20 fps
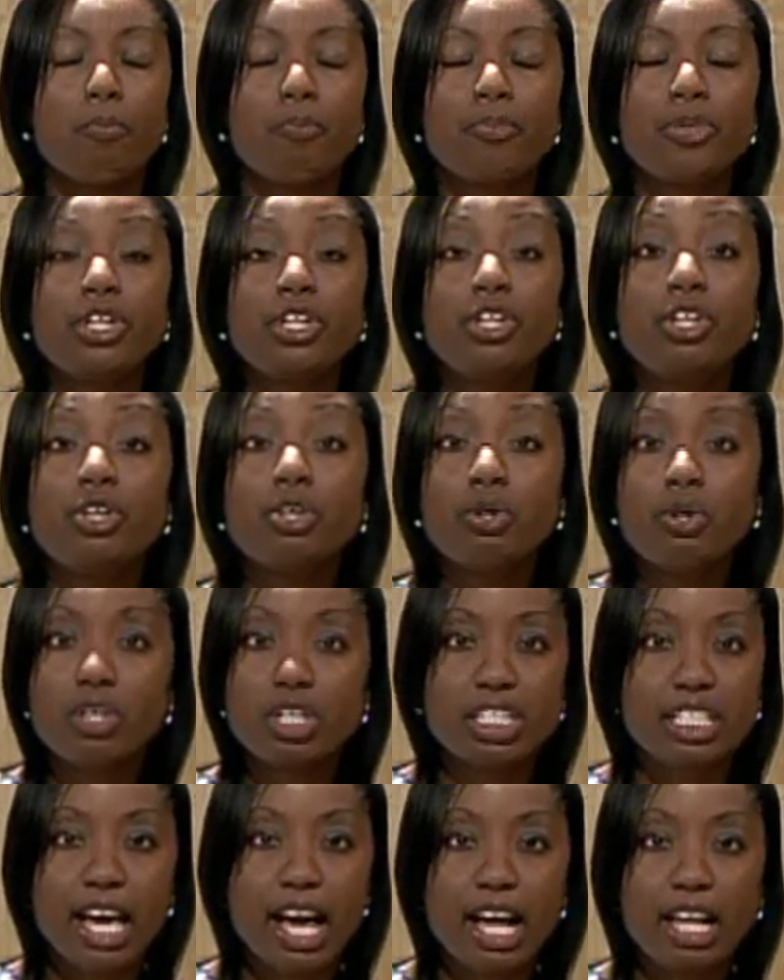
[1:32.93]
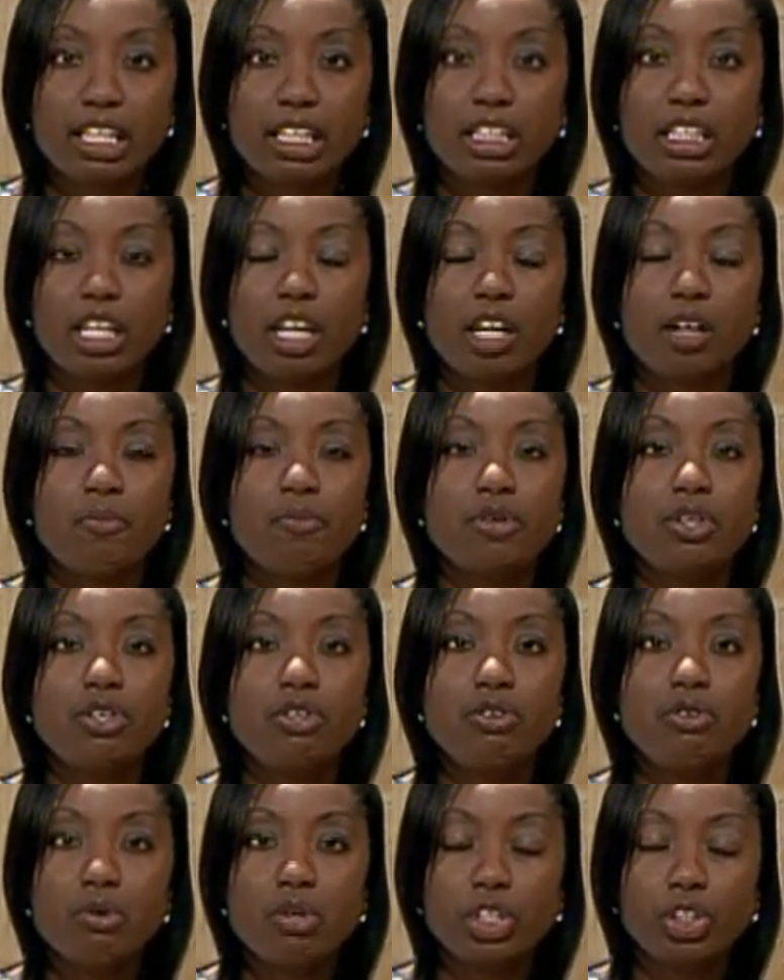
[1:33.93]
pure talent and
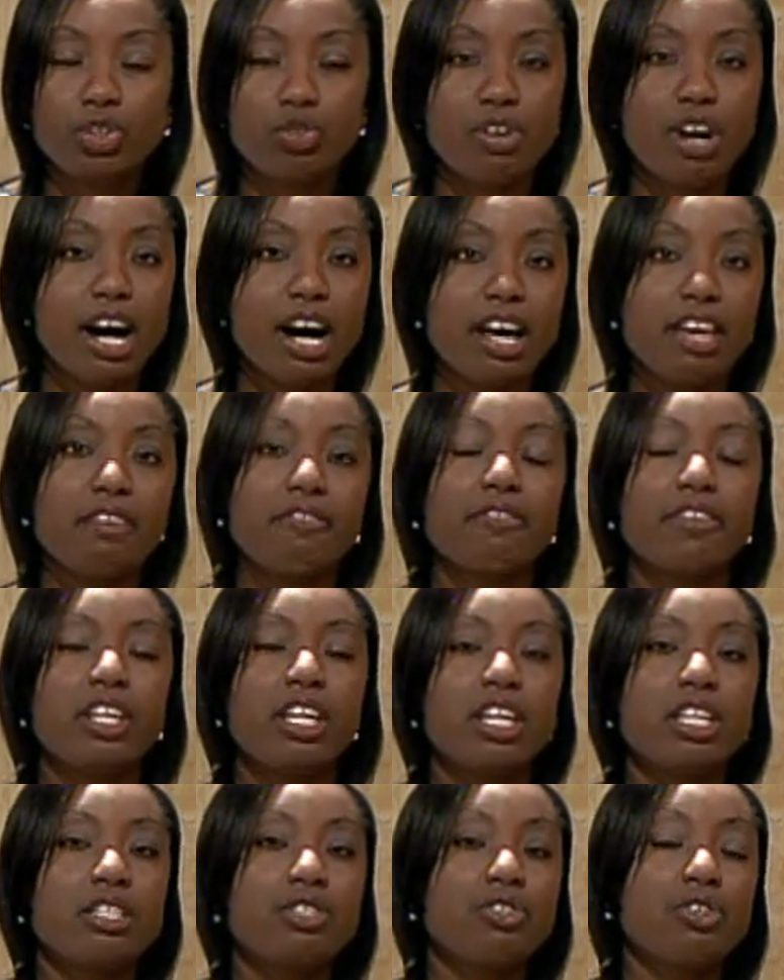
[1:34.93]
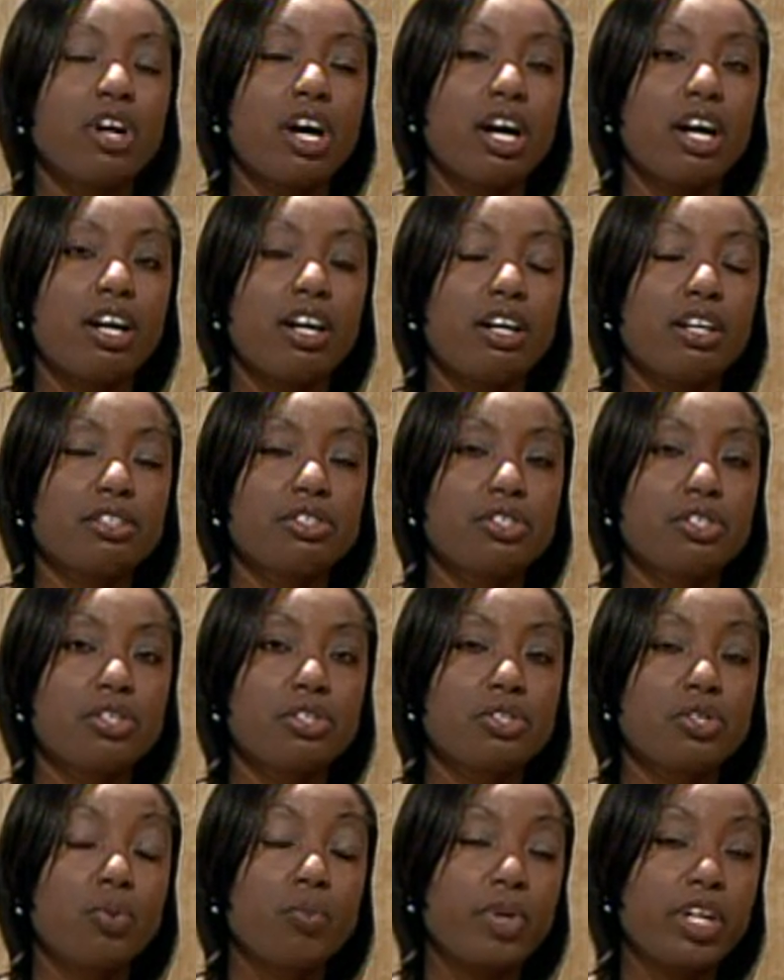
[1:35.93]
pure drive to
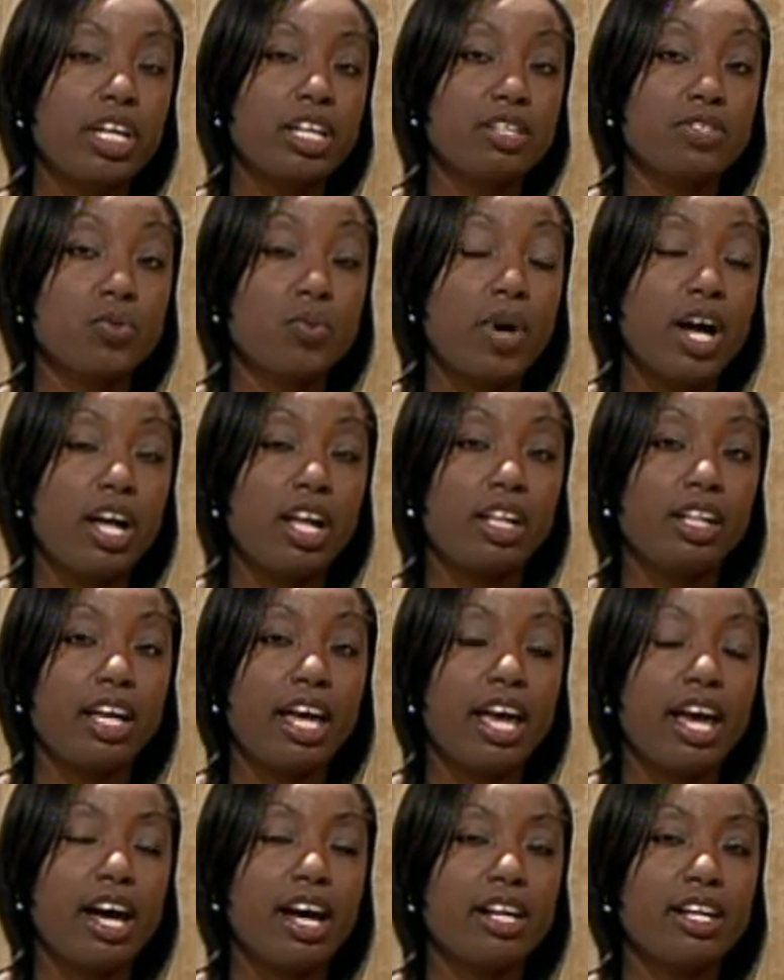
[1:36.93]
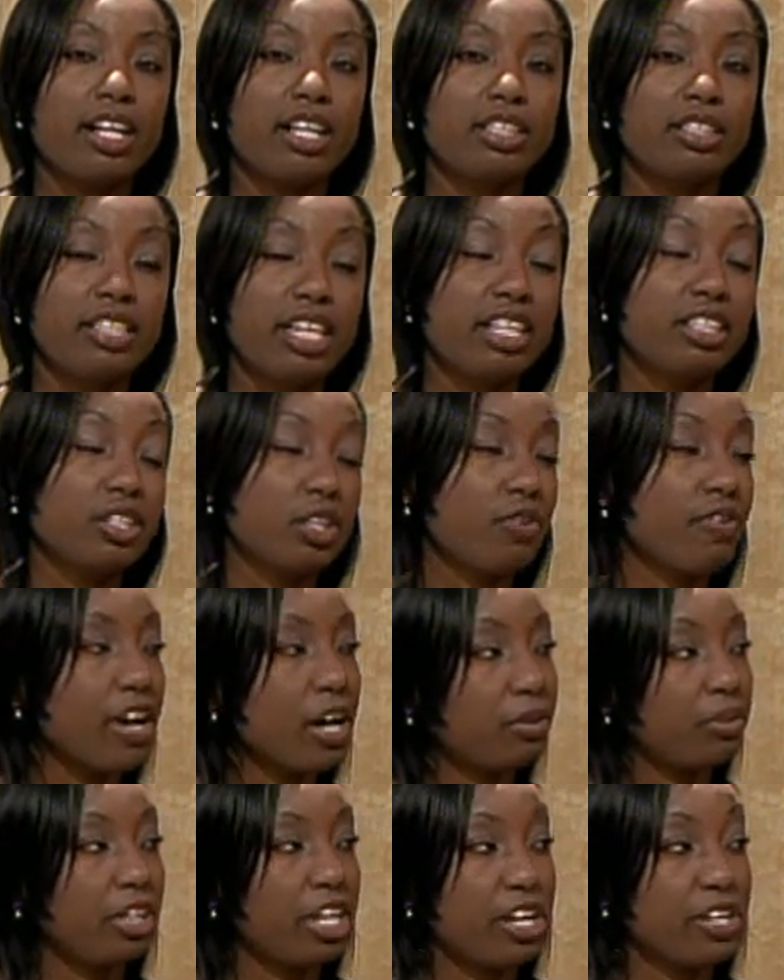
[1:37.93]
win it as well and take the
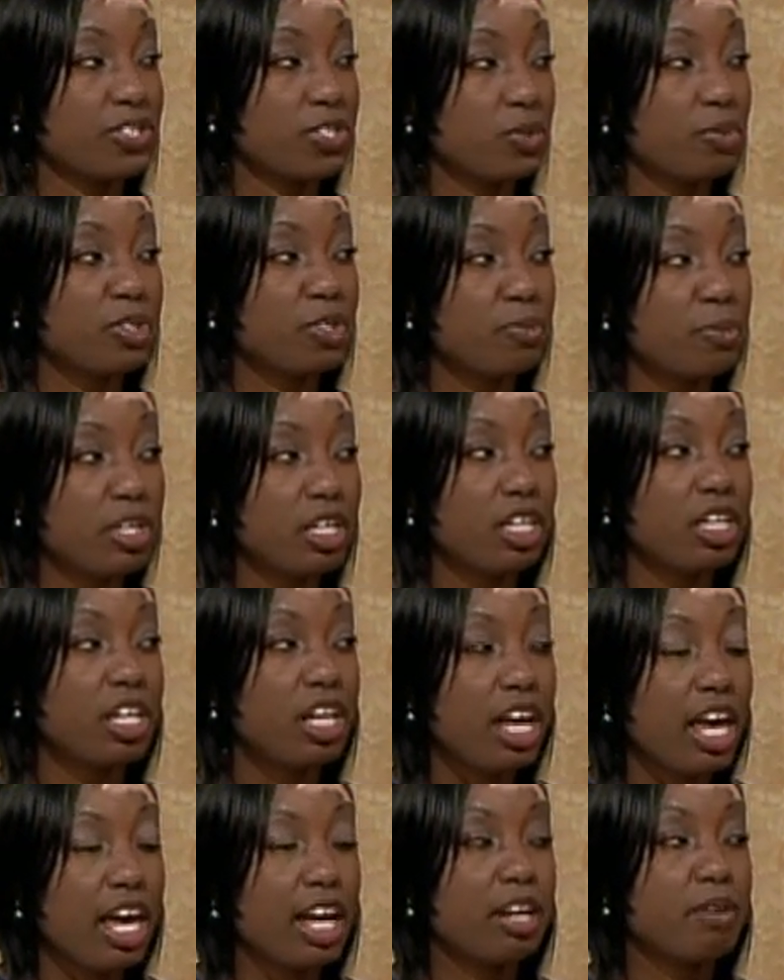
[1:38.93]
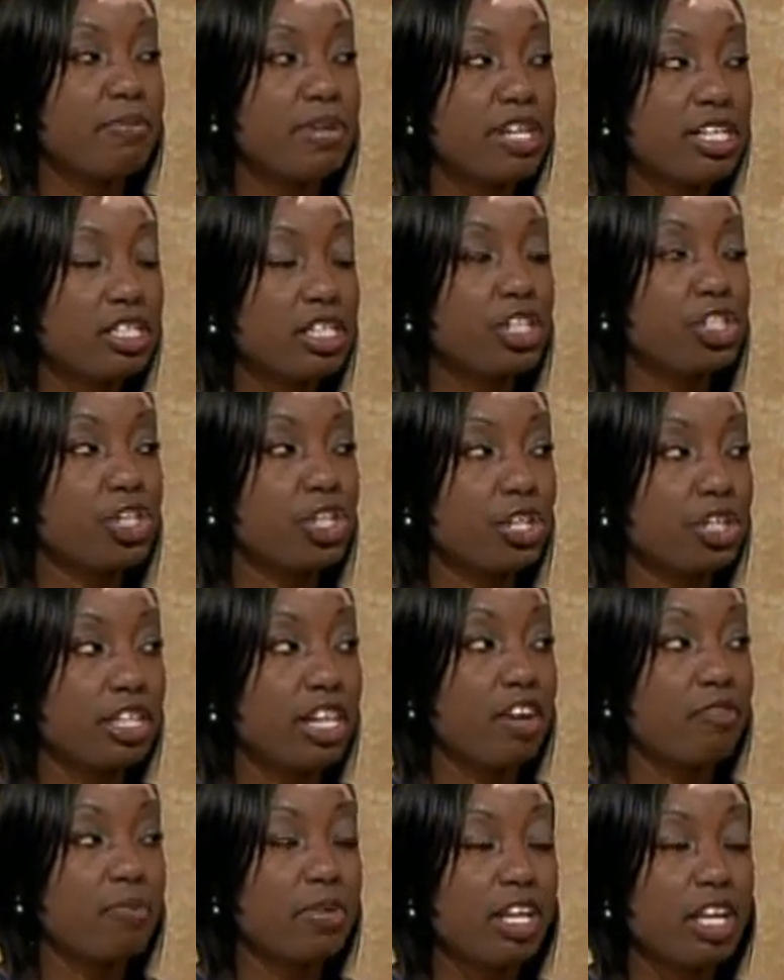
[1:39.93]
crown there. So it's been an amazing journey.
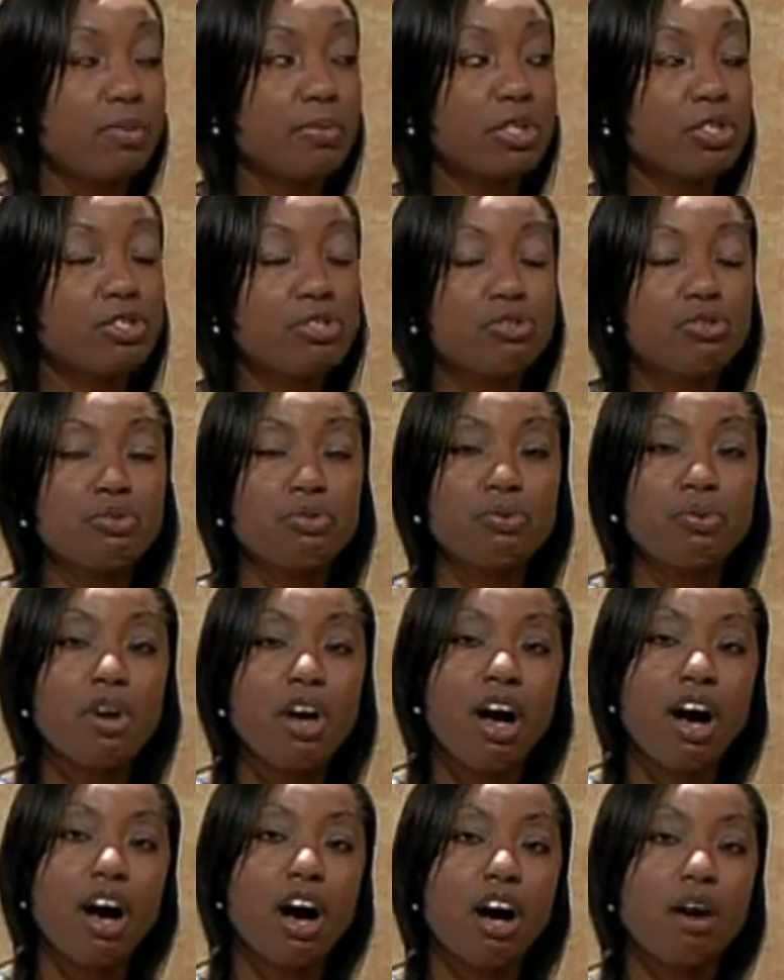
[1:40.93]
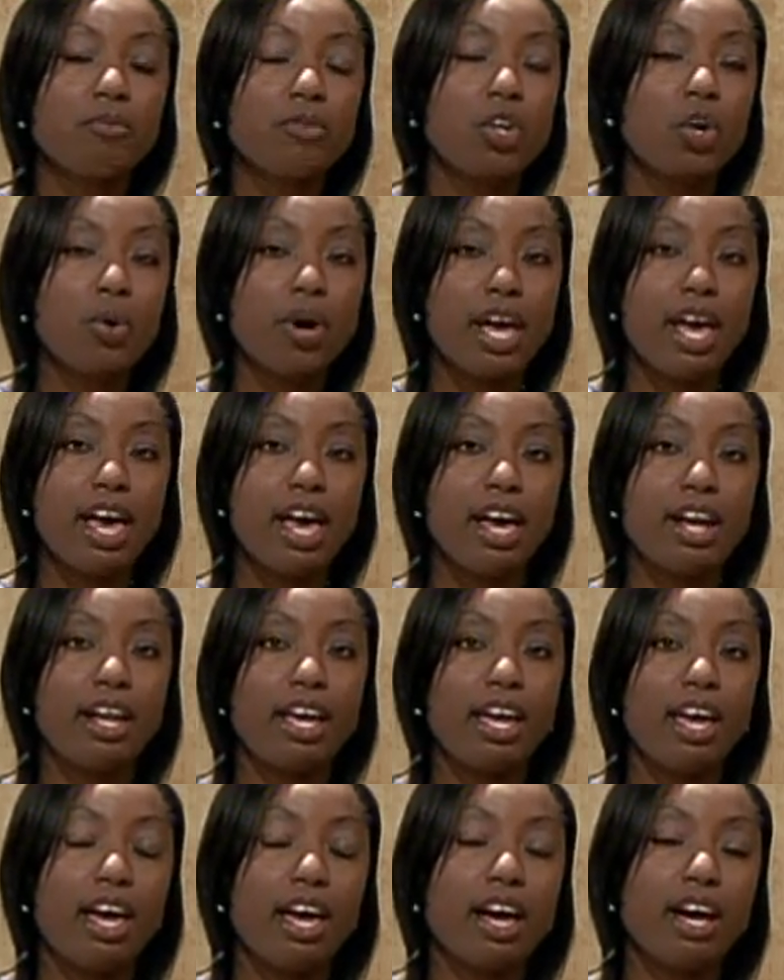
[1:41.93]
I've been able to go ahead
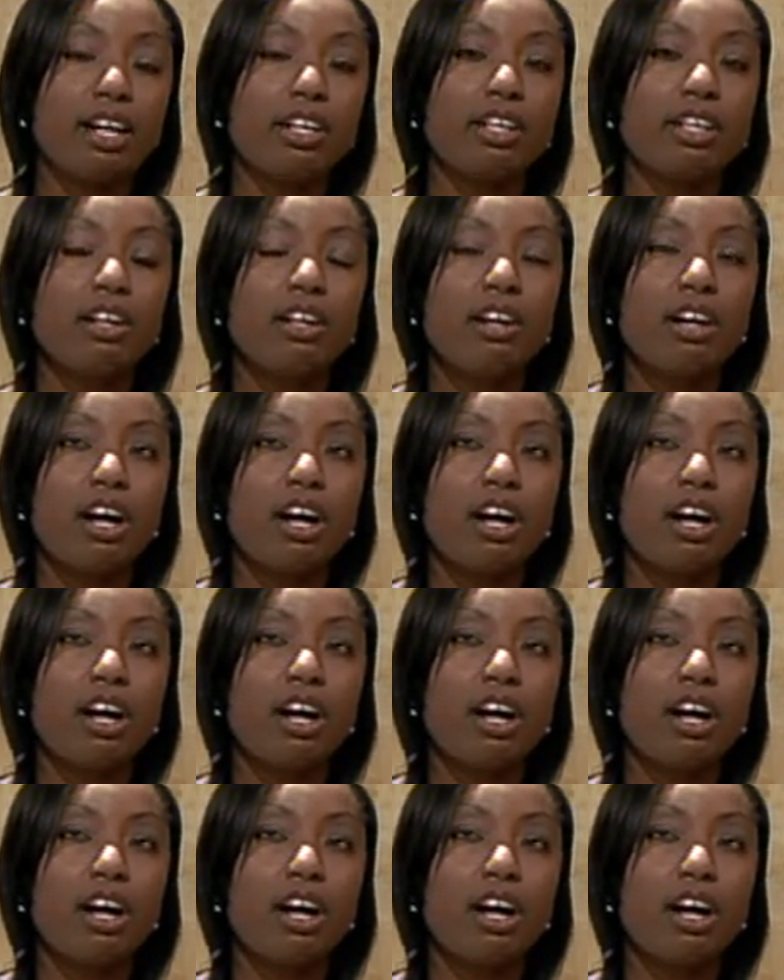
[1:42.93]
and